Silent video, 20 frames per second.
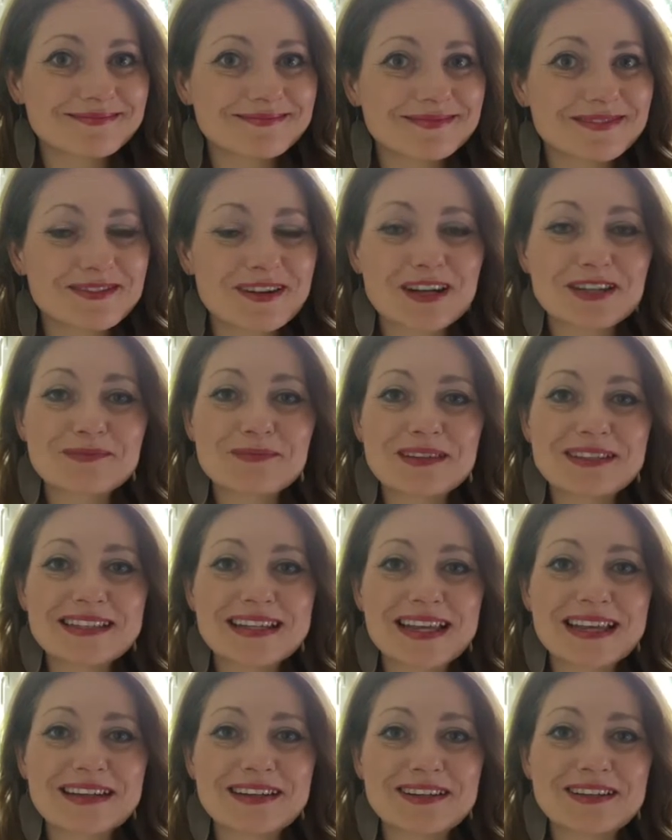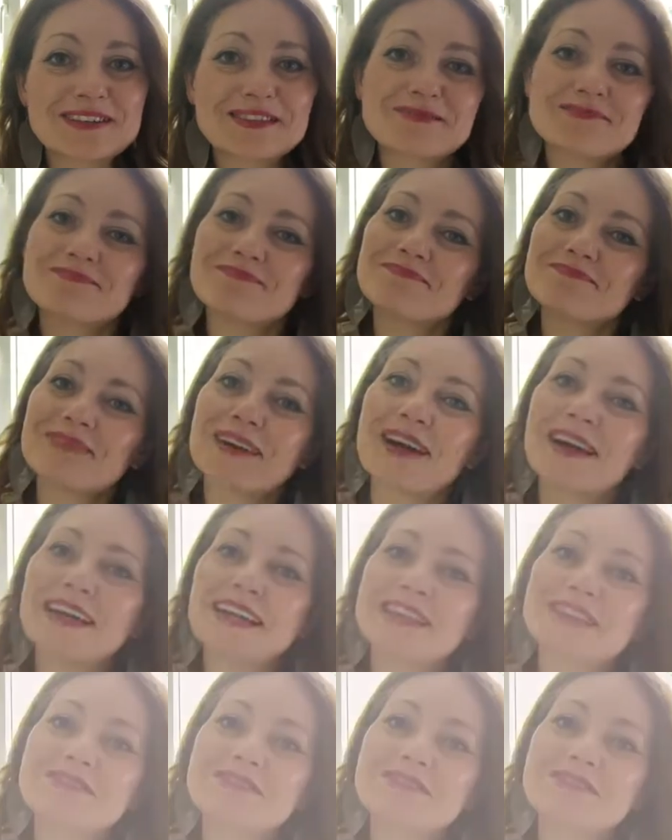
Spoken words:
All right, speak to you later, guys. Bye.